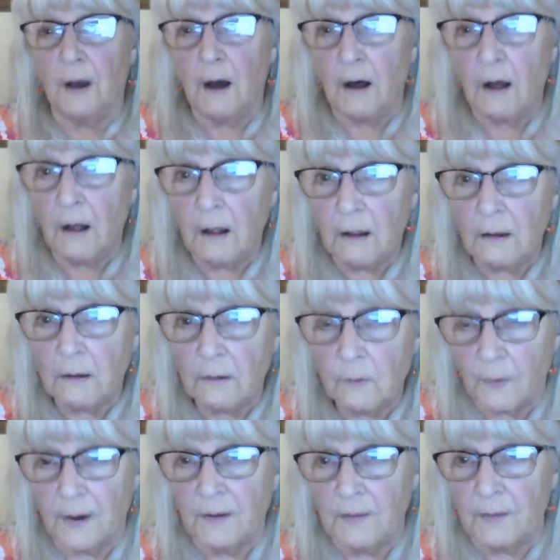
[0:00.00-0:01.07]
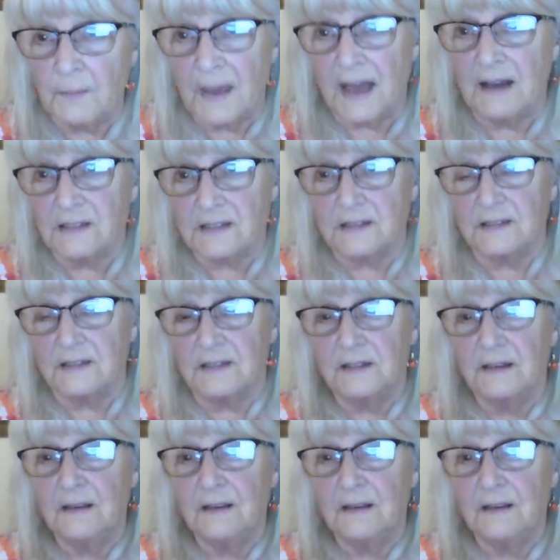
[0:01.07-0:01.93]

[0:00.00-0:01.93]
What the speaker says: all wear the masks,